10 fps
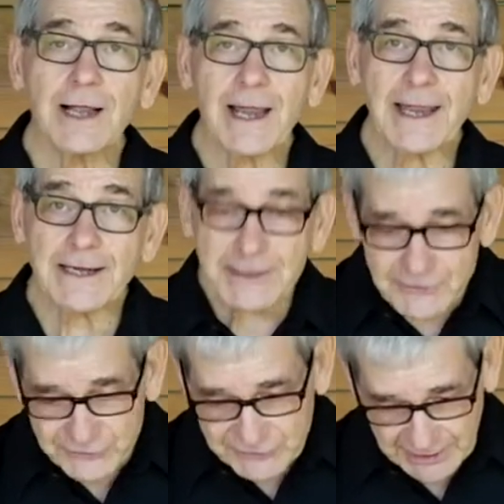And it
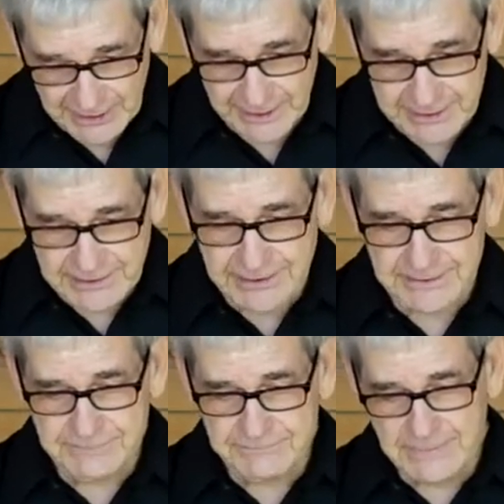said
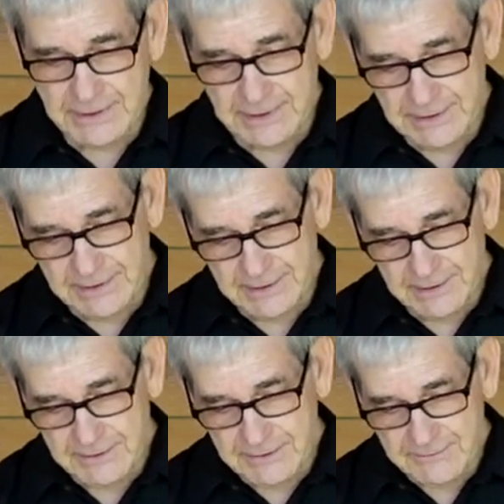
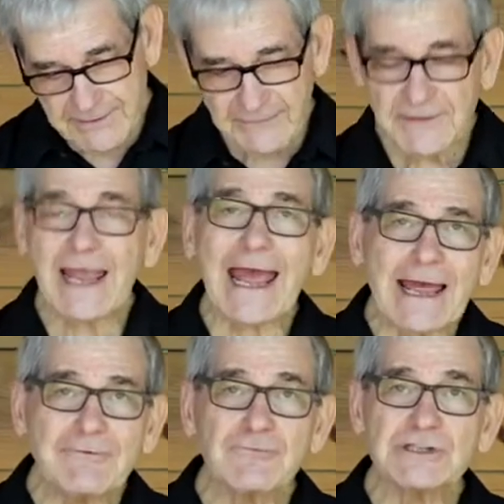that the
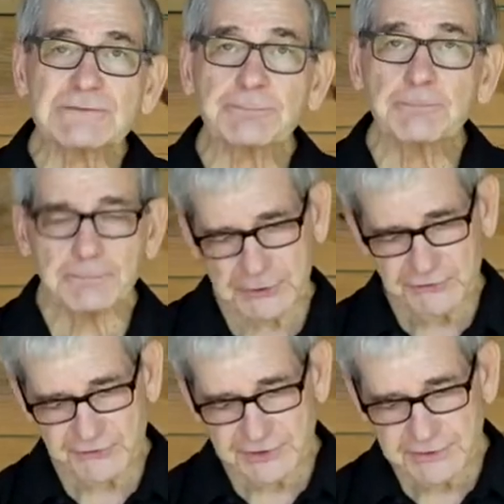average
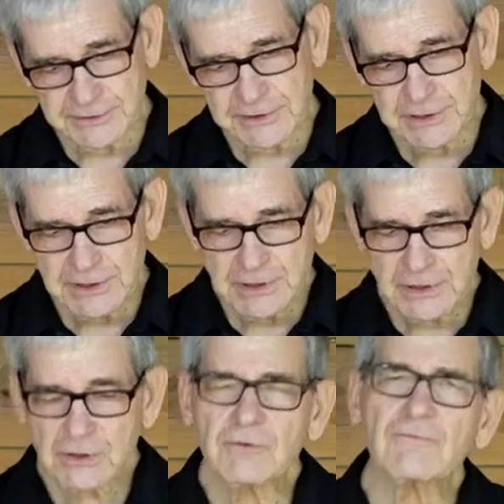person
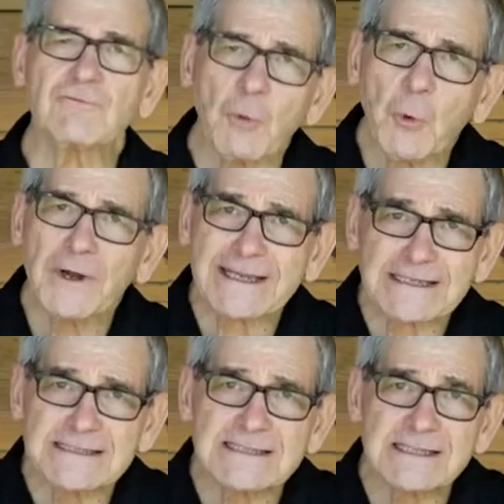
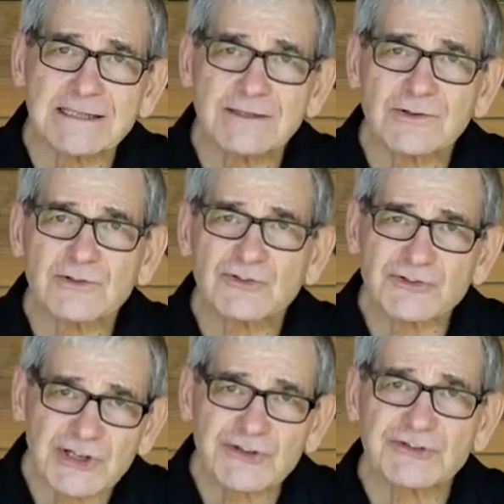voids
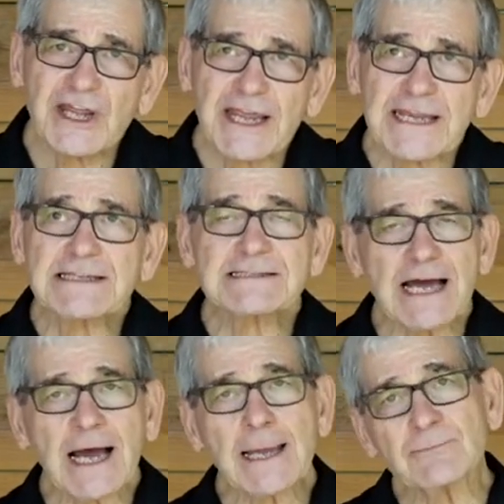6 to 8
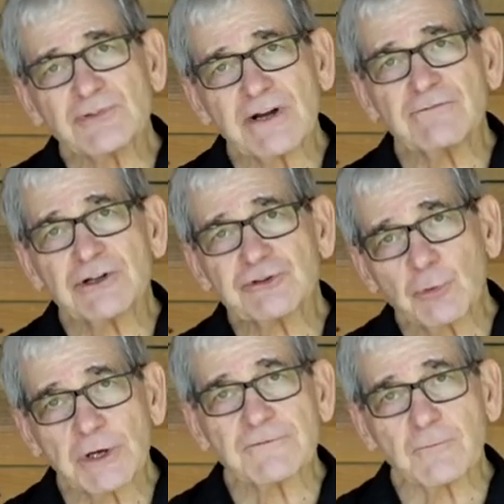times every
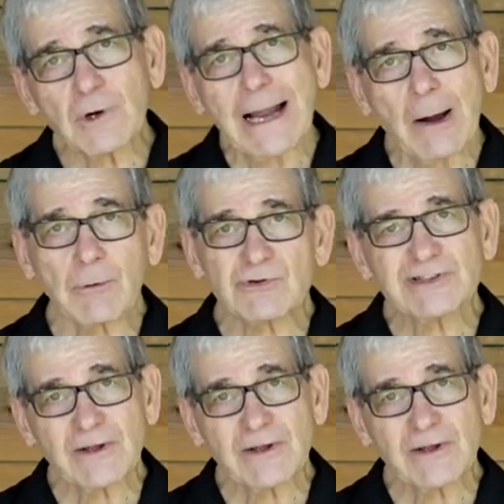24 hours. Now